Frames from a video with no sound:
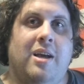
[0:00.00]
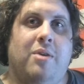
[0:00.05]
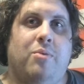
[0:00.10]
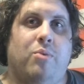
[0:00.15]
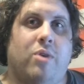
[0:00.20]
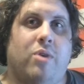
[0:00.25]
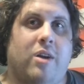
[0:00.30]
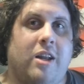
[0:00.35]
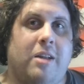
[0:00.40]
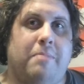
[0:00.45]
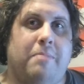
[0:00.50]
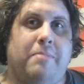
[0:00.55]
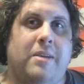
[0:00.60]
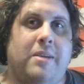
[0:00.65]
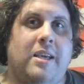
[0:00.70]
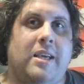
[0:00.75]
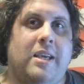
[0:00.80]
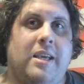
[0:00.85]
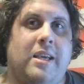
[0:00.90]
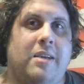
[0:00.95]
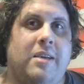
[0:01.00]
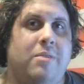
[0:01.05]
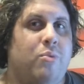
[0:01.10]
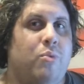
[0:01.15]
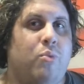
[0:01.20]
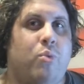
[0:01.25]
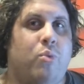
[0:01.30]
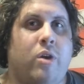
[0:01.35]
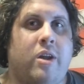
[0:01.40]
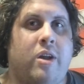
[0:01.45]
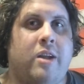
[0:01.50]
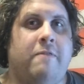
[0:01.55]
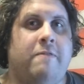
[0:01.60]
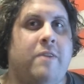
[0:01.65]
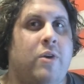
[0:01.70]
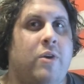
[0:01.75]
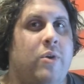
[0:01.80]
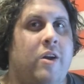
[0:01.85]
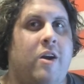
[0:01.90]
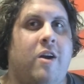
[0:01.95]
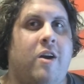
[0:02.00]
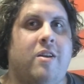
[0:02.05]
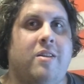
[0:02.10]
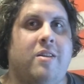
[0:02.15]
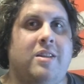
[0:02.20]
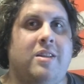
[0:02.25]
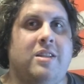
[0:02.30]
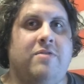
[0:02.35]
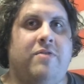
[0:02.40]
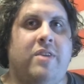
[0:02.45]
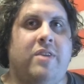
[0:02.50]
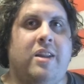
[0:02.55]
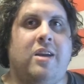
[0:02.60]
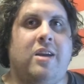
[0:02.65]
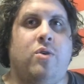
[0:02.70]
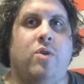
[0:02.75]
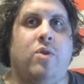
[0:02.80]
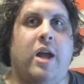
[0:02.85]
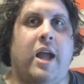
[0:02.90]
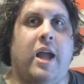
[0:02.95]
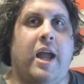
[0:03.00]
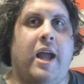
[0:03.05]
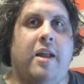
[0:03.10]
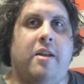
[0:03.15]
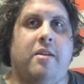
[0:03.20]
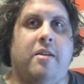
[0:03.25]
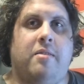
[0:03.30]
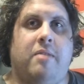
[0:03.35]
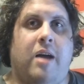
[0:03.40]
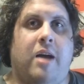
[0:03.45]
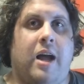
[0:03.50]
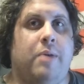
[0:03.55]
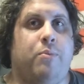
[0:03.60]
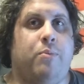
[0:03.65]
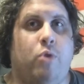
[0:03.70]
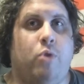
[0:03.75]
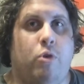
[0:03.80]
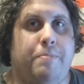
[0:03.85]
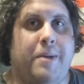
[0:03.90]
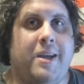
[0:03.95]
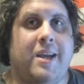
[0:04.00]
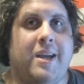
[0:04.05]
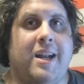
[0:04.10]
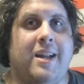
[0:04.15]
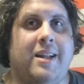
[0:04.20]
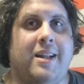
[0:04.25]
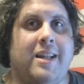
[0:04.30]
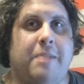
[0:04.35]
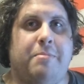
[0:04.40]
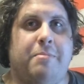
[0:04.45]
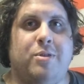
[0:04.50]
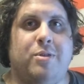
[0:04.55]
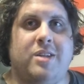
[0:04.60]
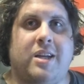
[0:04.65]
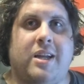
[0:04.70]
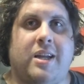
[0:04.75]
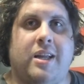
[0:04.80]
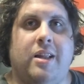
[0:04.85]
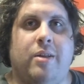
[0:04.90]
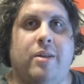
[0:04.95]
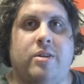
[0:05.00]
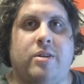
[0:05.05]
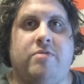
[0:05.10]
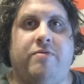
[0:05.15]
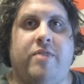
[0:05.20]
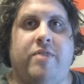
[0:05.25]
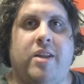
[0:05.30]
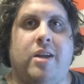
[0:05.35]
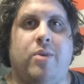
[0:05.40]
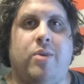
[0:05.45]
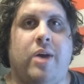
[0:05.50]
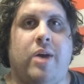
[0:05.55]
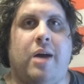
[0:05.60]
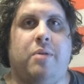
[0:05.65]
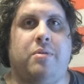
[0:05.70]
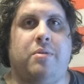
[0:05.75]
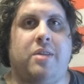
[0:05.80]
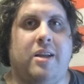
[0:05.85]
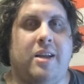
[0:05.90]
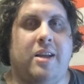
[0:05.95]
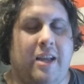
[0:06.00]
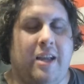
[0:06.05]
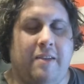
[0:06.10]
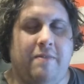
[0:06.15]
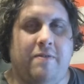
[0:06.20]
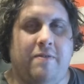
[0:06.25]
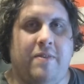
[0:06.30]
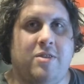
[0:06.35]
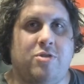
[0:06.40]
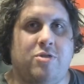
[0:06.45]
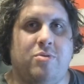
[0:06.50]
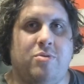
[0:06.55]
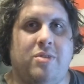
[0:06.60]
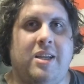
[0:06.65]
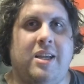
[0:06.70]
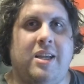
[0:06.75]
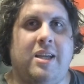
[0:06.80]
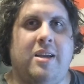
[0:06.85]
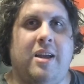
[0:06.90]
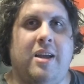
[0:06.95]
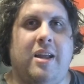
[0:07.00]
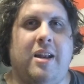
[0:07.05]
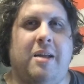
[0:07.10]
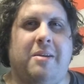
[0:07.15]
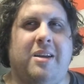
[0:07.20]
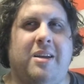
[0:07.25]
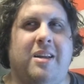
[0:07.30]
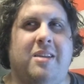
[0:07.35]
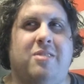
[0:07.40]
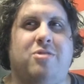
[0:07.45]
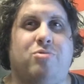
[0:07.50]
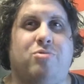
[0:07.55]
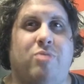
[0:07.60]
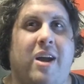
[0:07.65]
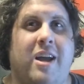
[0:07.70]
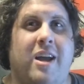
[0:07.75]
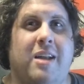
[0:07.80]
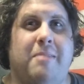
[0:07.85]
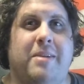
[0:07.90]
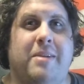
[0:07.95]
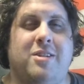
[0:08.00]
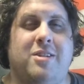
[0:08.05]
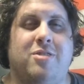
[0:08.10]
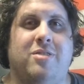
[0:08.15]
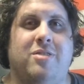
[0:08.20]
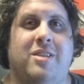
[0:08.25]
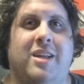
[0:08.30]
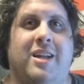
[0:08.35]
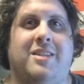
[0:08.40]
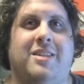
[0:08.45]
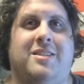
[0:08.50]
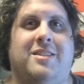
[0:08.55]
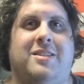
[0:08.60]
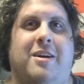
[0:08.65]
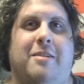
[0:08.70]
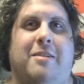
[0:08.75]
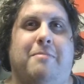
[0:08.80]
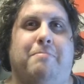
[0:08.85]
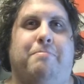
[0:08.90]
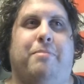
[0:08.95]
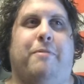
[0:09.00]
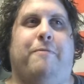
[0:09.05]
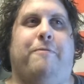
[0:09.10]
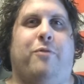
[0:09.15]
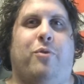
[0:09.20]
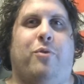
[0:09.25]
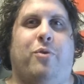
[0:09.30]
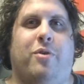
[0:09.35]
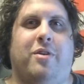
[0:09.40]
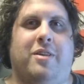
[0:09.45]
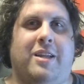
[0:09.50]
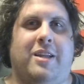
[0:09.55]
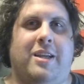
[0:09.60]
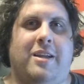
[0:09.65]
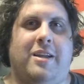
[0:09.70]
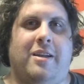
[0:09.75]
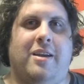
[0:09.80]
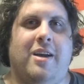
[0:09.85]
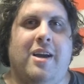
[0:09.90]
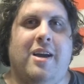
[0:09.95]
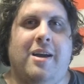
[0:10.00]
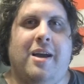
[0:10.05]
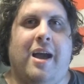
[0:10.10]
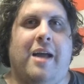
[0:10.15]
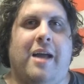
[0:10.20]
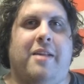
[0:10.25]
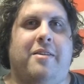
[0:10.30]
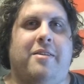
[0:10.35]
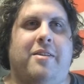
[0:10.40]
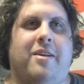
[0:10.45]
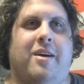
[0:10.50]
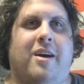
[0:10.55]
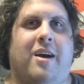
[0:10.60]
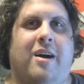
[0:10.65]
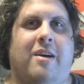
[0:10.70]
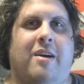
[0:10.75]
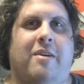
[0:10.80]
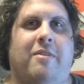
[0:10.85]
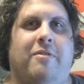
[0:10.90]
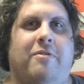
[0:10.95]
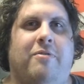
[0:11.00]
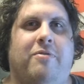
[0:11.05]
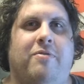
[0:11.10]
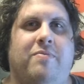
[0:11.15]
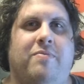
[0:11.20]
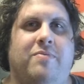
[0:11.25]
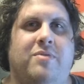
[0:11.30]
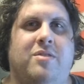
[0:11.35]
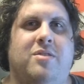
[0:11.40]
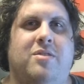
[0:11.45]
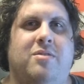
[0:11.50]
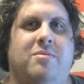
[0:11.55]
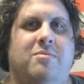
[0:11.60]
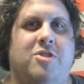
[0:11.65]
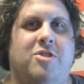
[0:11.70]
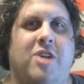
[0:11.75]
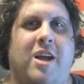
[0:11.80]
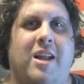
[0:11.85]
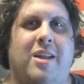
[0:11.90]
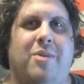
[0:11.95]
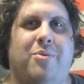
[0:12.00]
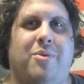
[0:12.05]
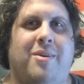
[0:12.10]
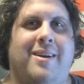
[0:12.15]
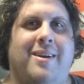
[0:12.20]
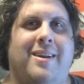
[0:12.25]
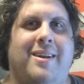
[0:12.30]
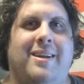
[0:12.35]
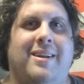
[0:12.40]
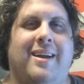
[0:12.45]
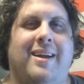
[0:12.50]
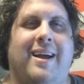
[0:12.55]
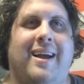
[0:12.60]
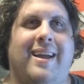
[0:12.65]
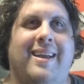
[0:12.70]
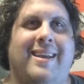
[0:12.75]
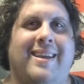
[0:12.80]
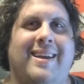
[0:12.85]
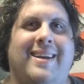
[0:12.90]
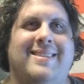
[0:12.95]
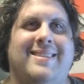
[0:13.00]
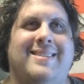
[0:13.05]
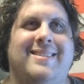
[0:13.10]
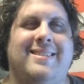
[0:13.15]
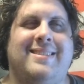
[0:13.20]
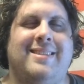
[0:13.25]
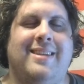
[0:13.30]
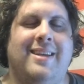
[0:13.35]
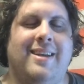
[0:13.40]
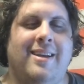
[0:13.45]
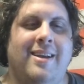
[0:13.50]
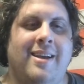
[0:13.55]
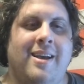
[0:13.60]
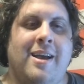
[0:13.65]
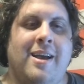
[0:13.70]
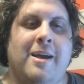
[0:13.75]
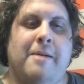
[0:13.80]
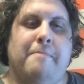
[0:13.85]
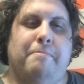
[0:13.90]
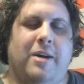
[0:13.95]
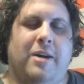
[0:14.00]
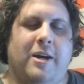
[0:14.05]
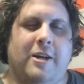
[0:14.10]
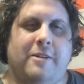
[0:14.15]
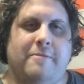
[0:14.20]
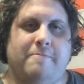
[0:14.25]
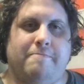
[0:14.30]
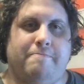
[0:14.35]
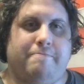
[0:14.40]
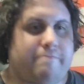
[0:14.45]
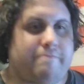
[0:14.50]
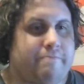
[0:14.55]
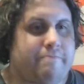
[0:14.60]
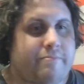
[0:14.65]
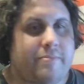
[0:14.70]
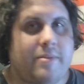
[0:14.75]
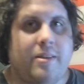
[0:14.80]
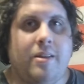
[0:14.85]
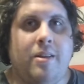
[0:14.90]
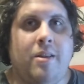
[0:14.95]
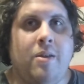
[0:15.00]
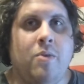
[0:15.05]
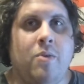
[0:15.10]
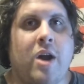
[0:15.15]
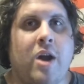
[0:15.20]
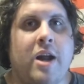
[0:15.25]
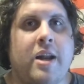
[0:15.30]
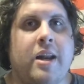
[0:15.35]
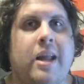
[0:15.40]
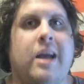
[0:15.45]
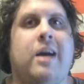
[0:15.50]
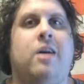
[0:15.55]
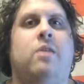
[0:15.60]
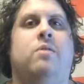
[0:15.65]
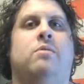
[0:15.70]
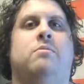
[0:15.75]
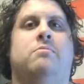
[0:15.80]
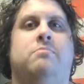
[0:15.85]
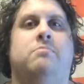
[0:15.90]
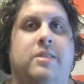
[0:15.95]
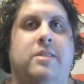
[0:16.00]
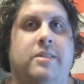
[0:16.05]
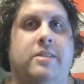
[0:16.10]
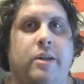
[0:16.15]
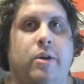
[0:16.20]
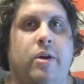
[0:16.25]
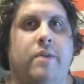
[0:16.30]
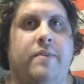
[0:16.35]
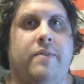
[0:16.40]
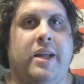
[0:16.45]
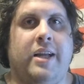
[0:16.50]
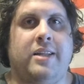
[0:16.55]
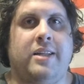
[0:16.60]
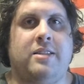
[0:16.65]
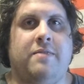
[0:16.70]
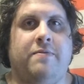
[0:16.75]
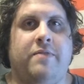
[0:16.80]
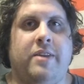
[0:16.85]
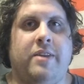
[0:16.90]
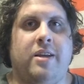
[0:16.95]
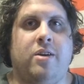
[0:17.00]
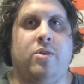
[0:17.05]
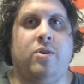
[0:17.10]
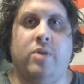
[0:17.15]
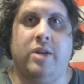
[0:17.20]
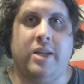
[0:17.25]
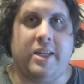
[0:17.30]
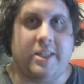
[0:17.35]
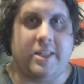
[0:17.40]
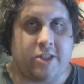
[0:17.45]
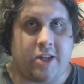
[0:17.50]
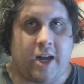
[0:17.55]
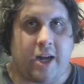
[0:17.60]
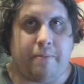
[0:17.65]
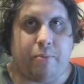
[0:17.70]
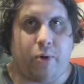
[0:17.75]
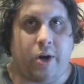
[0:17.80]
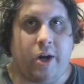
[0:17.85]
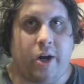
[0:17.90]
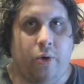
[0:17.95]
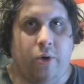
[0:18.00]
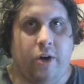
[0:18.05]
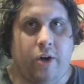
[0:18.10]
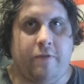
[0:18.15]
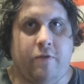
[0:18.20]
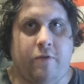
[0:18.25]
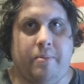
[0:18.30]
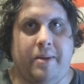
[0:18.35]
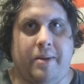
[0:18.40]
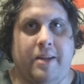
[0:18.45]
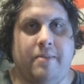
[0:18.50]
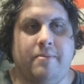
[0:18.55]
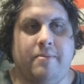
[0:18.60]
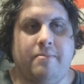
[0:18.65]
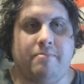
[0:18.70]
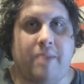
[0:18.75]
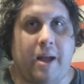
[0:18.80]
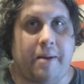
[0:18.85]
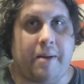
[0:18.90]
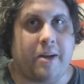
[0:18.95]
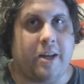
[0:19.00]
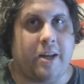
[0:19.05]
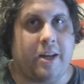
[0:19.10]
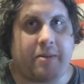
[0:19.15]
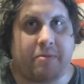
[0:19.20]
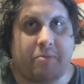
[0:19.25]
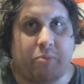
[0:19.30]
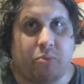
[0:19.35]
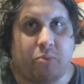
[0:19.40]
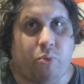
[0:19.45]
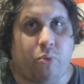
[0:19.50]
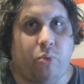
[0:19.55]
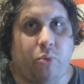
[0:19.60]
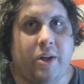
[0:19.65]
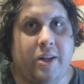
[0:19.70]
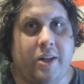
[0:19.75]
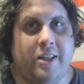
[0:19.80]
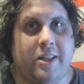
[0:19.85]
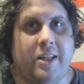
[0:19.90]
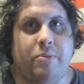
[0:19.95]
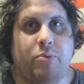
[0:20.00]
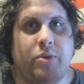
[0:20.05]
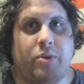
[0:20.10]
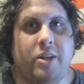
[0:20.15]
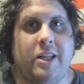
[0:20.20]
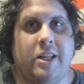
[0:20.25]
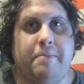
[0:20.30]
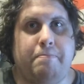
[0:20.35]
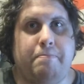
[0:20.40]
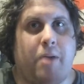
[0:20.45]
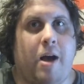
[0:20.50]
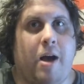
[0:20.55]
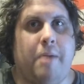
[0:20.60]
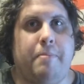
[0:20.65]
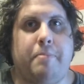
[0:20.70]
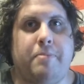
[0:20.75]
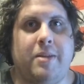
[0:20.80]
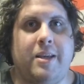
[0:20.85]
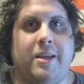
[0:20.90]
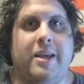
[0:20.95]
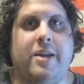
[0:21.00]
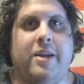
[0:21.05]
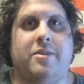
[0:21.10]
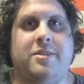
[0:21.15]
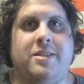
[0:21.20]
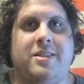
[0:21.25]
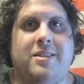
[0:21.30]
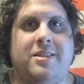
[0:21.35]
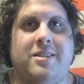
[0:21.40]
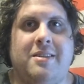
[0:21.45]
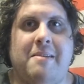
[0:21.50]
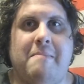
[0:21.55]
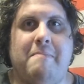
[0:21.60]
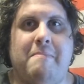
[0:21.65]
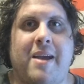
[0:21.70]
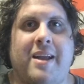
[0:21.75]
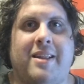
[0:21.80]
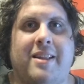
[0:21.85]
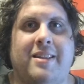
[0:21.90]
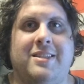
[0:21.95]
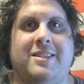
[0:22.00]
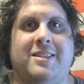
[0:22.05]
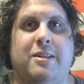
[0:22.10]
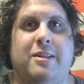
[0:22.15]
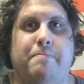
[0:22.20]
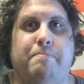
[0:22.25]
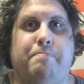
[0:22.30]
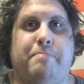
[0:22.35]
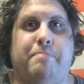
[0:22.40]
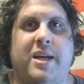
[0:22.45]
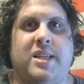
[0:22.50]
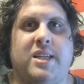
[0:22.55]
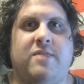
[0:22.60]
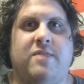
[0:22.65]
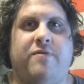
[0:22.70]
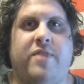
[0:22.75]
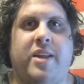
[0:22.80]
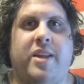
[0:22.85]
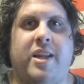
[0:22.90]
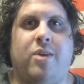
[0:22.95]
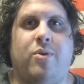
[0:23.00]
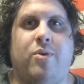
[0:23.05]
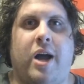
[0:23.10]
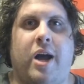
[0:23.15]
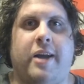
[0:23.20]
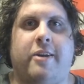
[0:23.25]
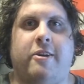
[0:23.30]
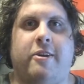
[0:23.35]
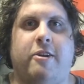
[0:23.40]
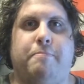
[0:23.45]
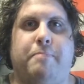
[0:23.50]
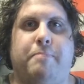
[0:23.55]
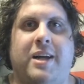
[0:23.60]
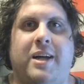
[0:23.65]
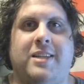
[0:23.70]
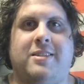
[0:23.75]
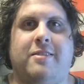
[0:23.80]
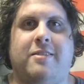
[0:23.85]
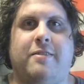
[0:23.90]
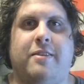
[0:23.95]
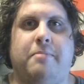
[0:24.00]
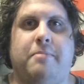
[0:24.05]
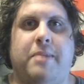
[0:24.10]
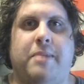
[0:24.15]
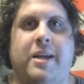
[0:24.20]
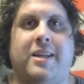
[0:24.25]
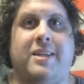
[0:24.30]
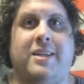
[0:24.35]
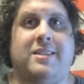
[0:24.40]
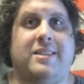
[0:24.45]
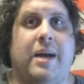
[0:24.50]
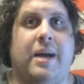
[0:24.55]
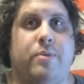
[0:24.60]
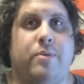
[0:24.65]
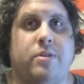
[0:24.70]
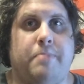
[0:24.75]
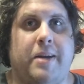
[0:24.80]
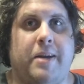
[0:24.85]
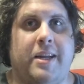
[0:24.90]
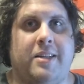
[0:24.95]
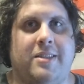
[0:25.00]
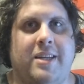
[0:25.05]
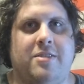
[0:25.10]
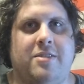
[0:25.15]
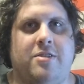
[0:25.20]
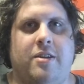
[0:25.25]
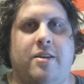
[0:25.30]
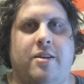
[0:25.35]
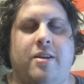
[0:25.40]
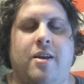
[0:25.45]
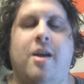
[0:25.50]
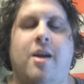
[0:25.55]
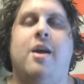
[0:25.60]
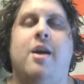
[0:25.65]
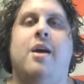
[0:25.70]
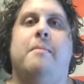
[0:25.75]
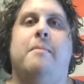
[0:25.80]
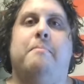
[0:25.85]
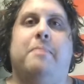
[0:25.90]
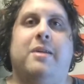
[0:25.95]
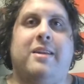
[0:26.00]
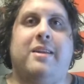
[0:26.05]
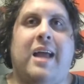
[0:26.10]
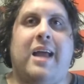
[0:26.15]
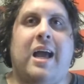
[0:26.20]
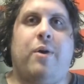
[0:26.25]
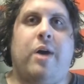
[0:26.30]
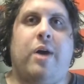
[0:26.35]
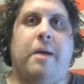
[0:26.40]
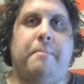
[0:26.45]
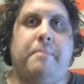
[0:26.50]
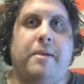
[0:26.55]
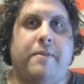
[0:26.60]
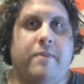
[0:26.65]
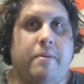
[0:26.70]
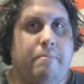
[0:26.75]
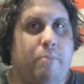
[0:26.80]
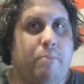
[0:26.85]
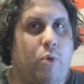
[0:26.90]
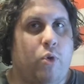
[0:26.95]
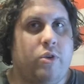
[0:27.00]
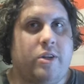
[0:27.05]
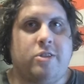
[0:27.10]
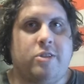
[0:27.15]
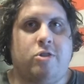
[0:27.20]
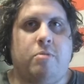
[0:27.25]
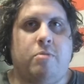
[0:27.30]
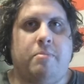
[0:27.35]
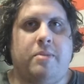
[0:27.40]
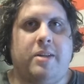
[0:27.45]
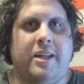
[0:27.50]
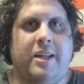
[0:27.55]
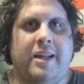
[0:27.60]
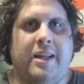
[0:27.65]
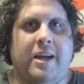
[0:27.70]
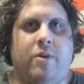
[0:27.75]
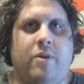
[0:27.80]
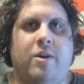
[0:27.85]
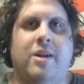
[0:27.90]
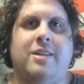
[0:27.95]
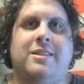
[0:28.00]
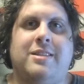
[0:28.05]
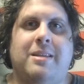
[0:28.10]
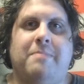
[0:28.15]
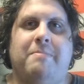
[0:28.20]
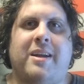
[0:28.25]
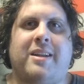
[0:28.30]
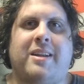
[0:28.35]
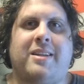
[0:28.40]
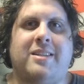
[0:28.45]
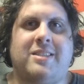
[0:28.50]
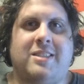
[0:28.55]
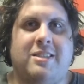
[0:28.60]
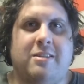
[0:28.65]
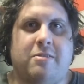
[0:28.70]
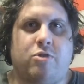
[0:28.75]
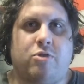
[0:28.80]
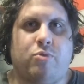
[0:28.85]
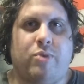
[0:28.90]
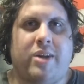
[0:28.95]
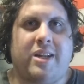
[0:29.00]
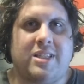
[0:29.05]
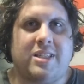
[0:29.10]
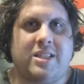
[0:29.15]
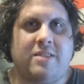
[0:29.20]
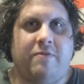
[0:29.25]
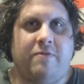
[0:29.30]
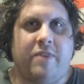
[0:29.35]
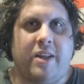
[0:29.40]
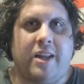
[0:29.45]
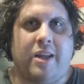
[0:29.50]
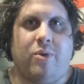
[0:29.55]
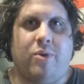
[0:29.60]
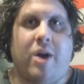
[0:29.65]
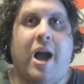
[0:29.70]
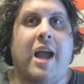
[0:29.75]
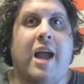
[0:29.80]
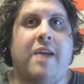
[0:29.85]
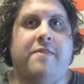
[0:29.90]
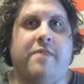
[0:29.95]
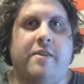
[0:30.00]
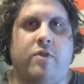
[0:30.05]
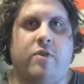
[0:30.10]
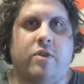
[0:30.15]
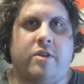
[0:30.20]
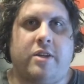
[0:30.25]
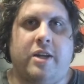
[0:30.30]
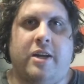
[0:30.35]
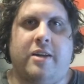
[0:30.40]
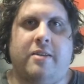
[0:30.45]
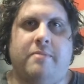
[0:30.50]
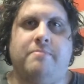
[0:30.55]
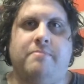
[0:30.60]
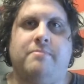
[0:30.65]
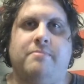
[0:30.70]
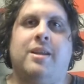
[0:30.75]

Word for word: We're gonna be working very hard on this video, and I will be getting that music and lyrics video out eventually, and I'm gonna try to make sure that it's done before the end of January, I guess. But right now, the Dear Evan Hansen video is top priority for me. I'm gonna really, really pump up the gears to make this the best video I could possibly make, because that was my intention. But now I'm even more determined than now to make this the greatest video I have ever done.